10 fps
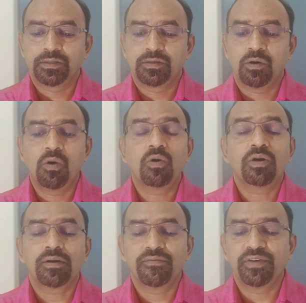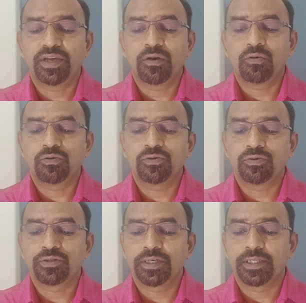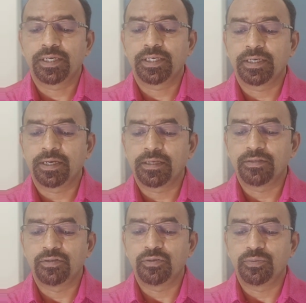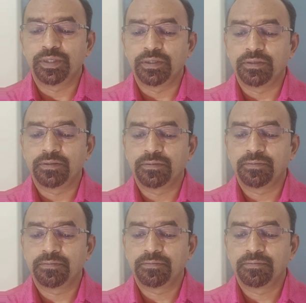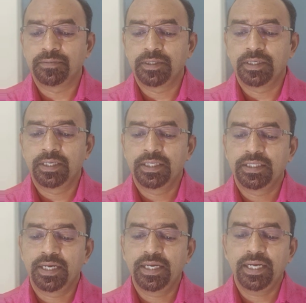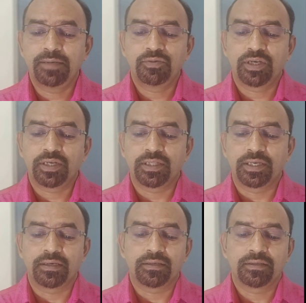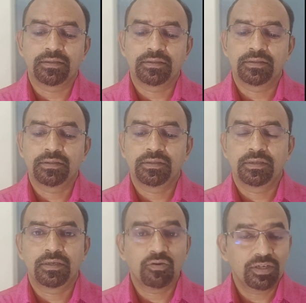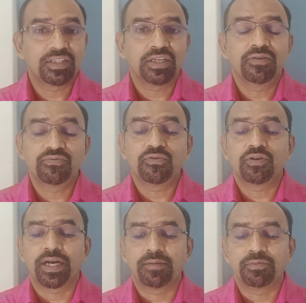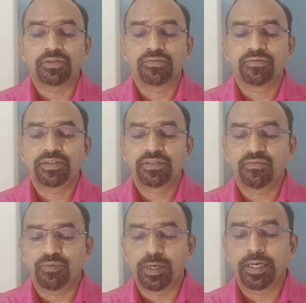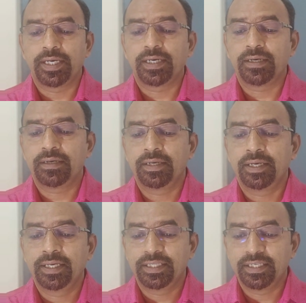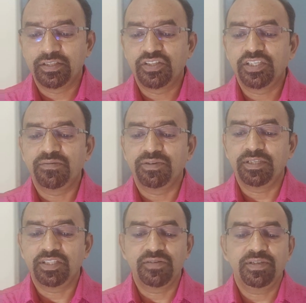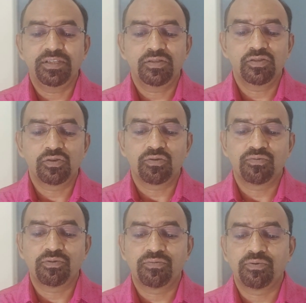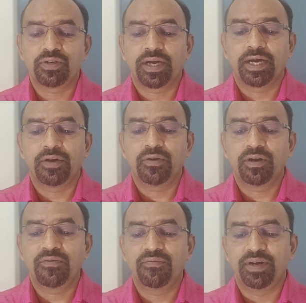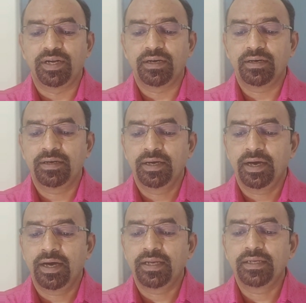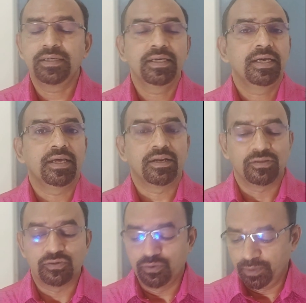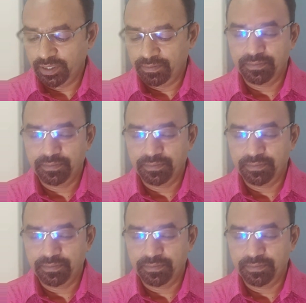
Or we can also say that resume. 3 names are there. Not 3, 4 names. First biodata, then CV. CV is the short form for curriculum vitae and resume.